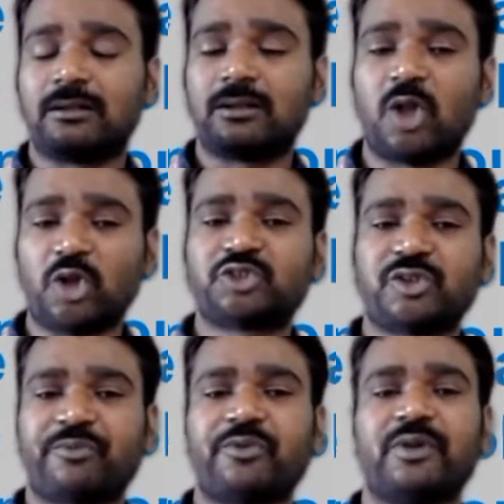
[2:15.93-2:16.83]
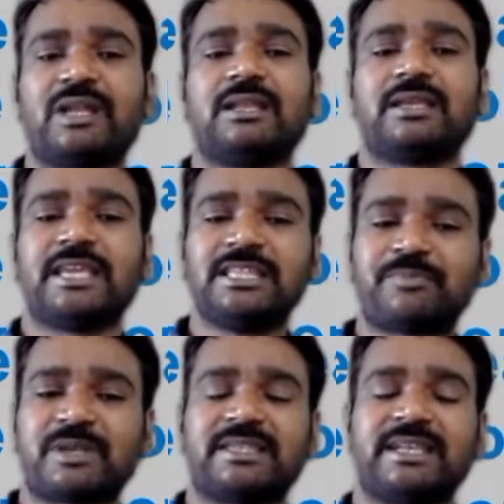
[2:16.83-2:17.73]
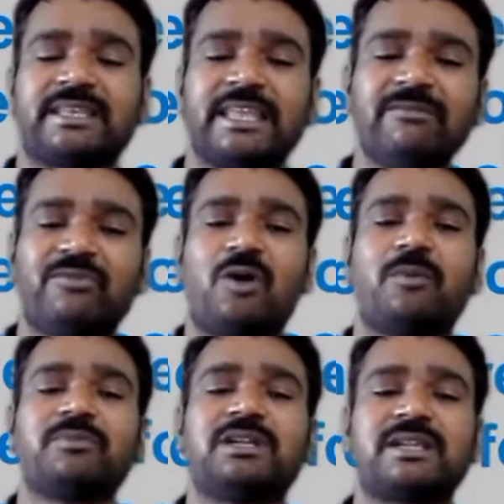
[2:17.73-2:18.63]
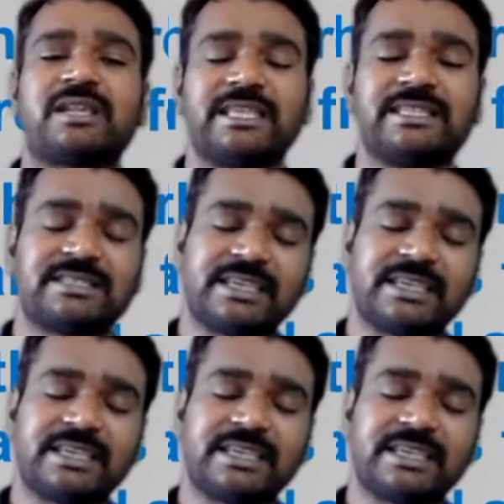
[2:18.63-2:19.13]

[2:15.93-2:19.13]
lots of fuel is present in form of the trees,